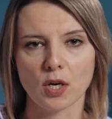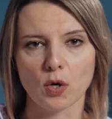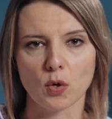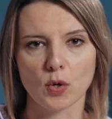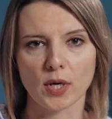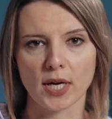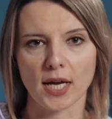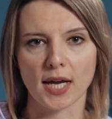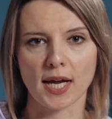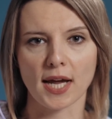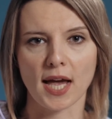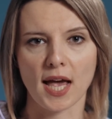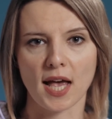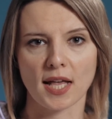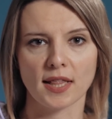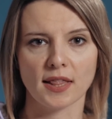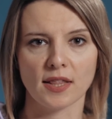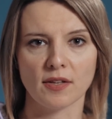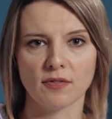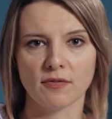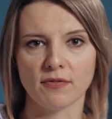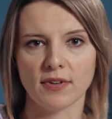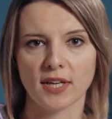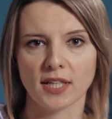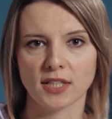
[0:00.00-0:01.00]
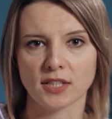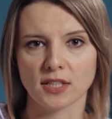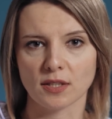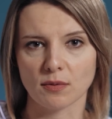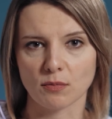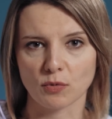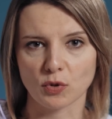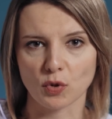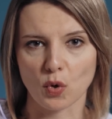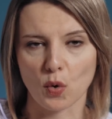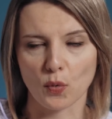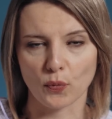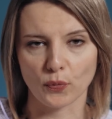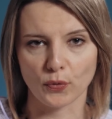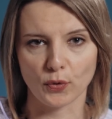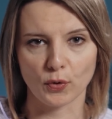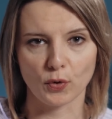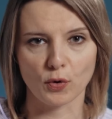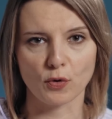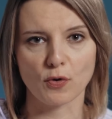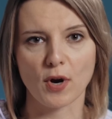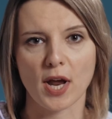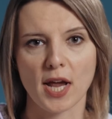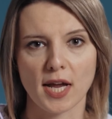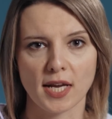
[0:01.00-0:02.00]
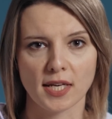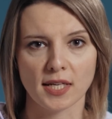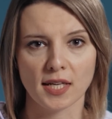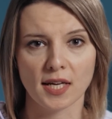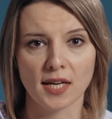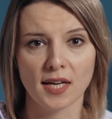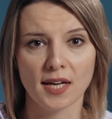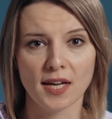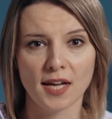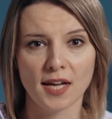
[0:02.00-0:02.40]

looking at the victims of Ukraine.